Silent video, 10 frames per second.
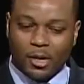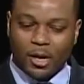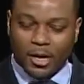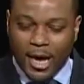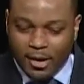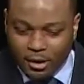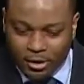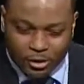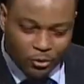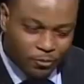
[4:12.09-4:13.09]
a lot of the
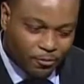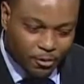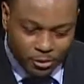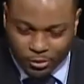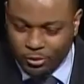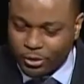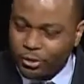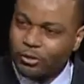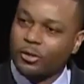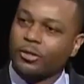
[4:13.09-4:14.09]
youth,
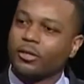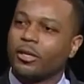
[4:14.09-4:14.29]
children